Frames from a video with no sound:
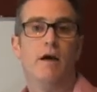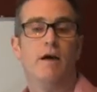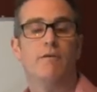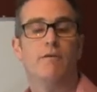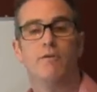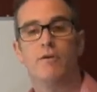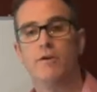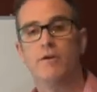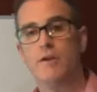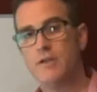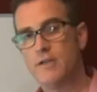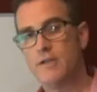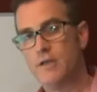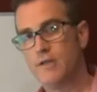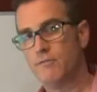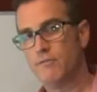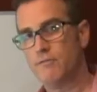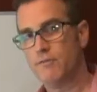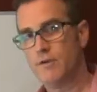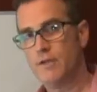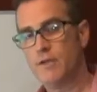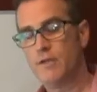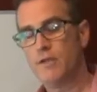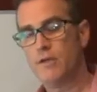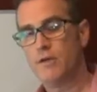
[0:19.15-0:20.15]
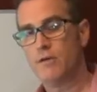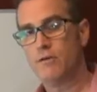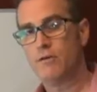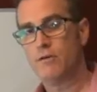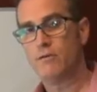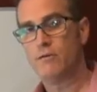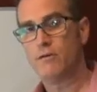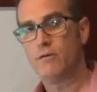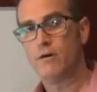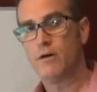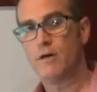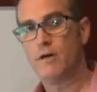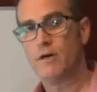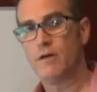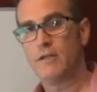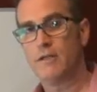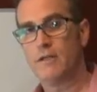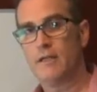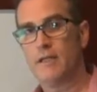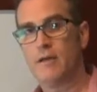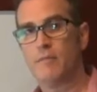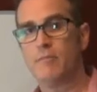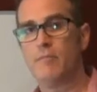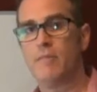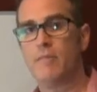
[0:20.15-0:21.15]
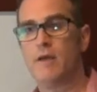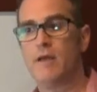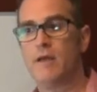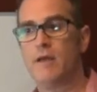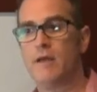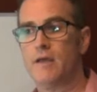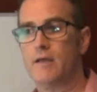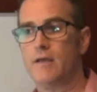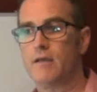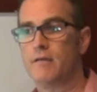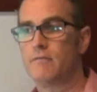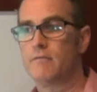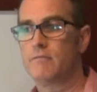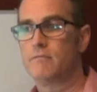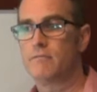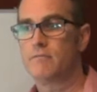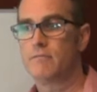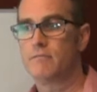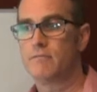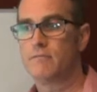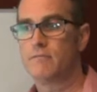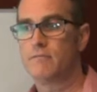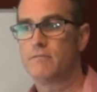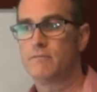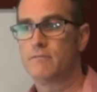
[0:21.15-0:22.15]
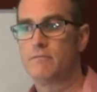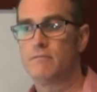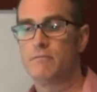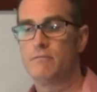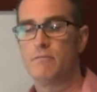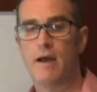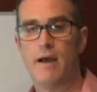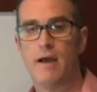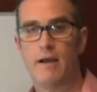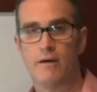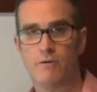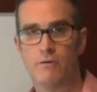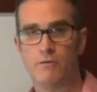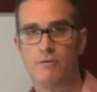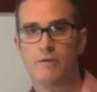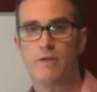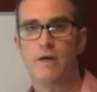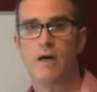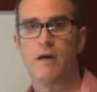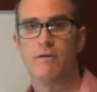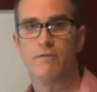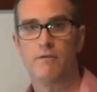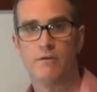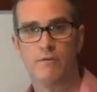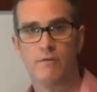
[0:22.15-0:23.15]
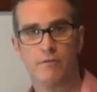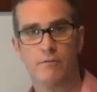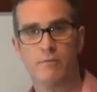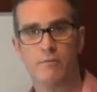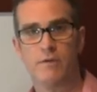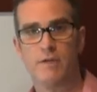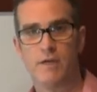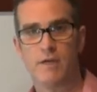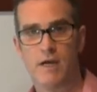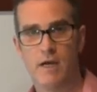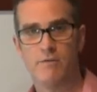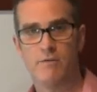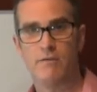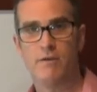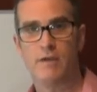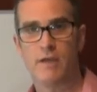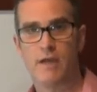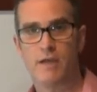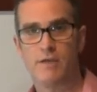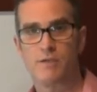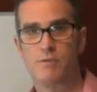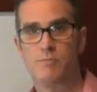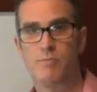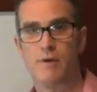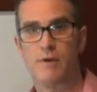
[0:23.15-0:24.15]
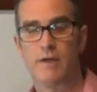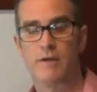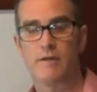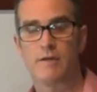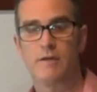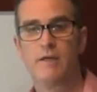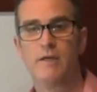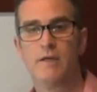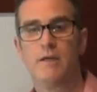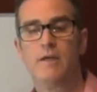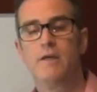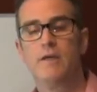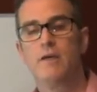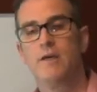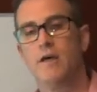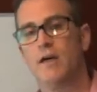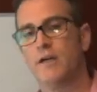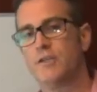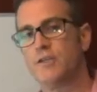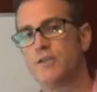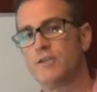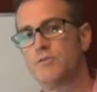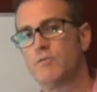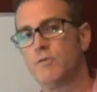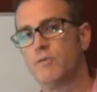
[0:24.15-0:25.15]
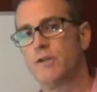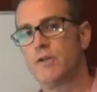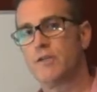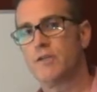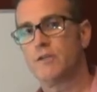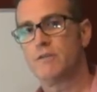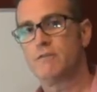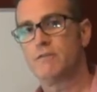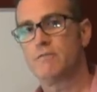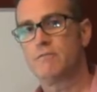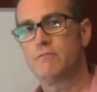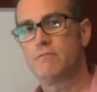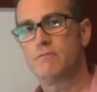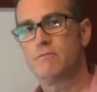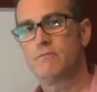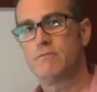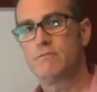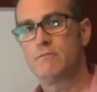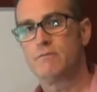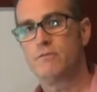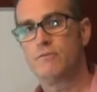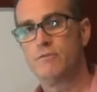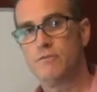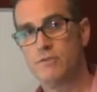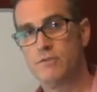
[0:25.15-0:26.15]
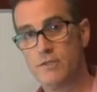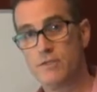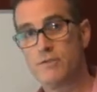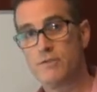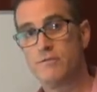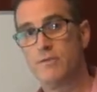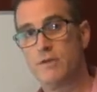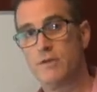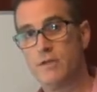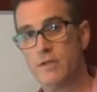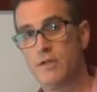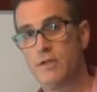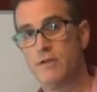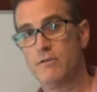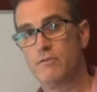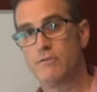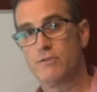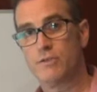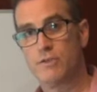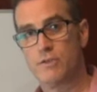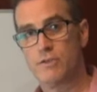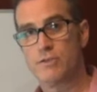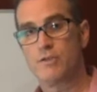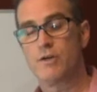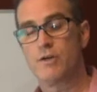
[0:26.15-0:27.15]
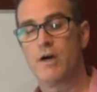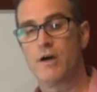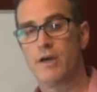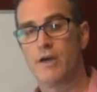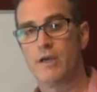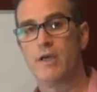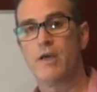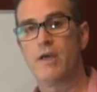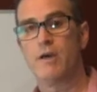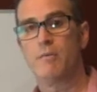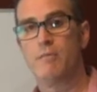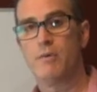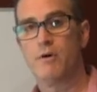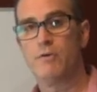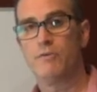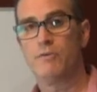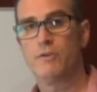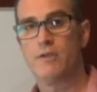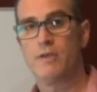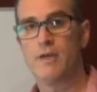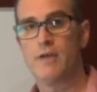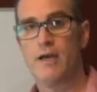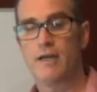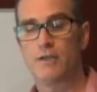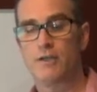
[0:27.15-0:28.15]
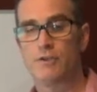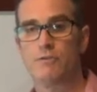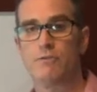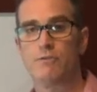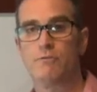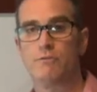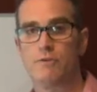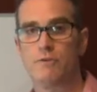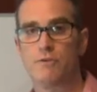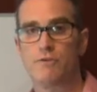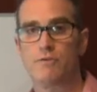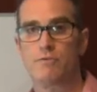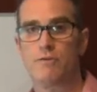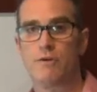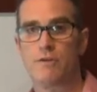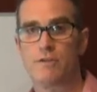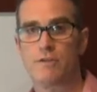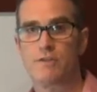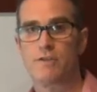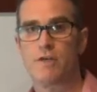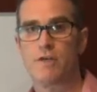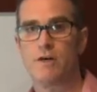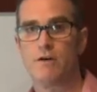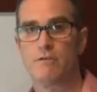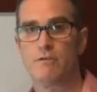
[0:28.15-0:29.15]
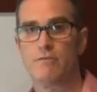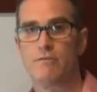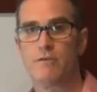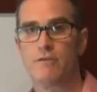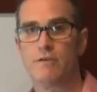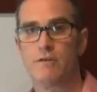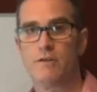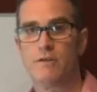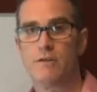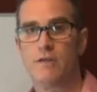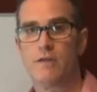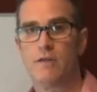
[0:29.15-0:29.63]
I've already done a video on Lembeh macro diving from the diving aspect. I just want to do this video just talking about the actual resort itself.